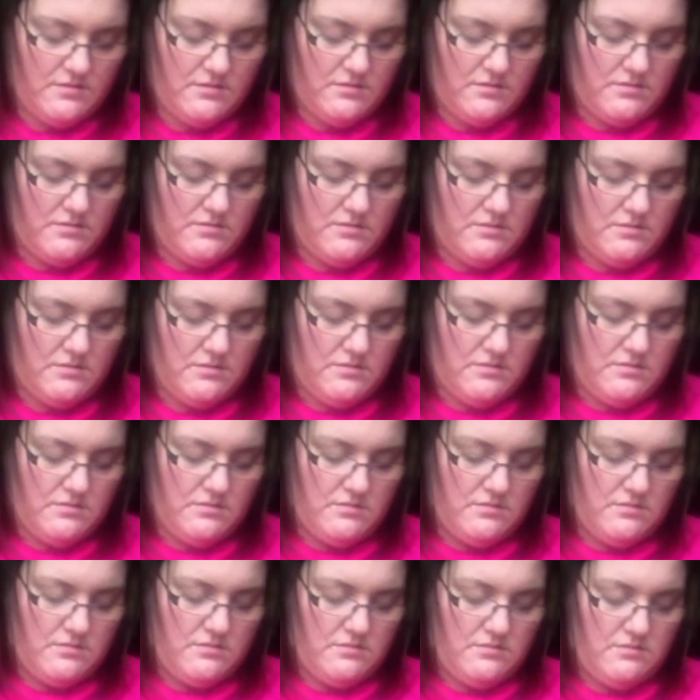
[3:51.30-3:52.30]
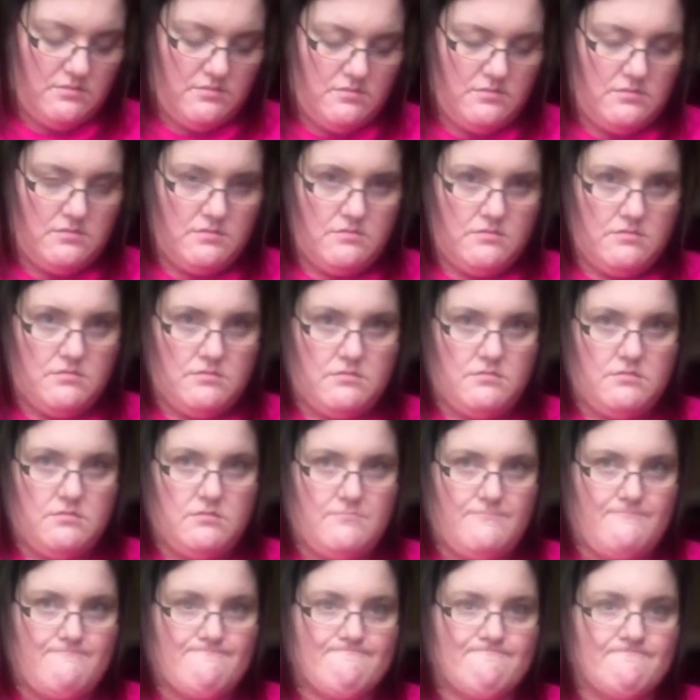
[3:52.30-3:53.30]

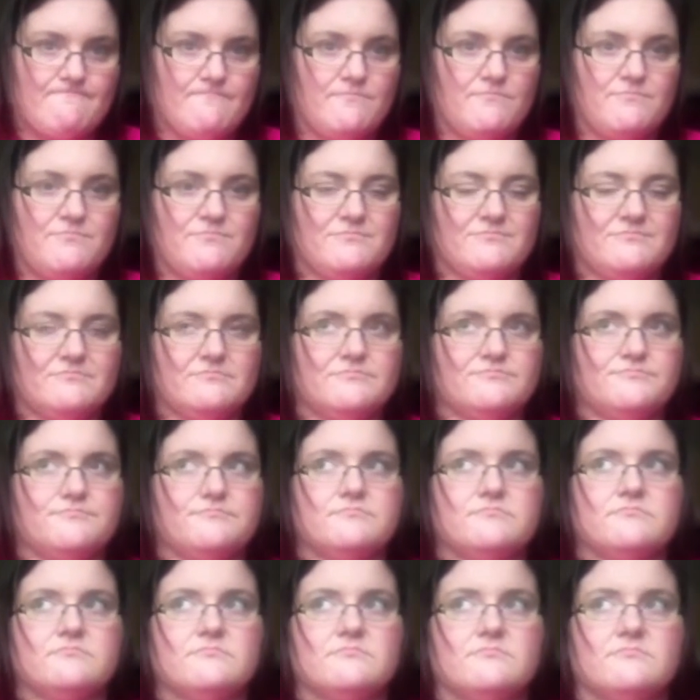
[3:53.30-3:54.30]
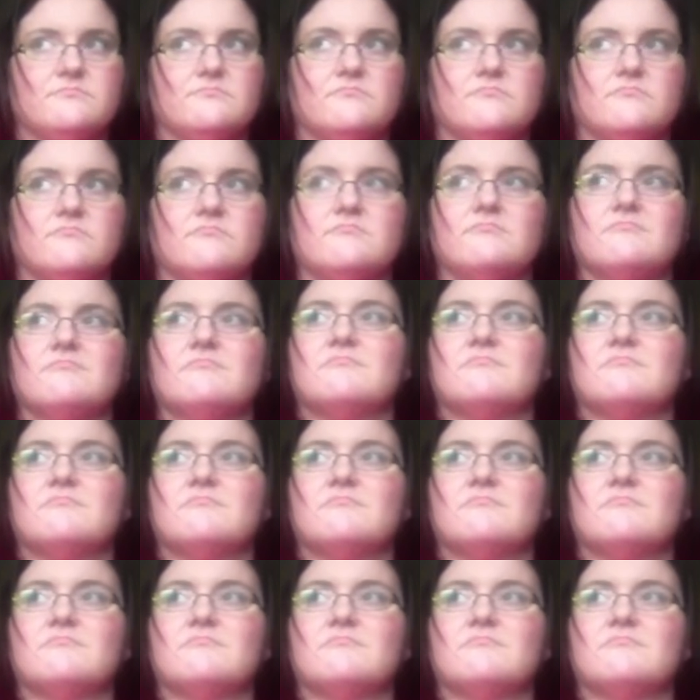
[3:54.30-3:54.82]
[no speech]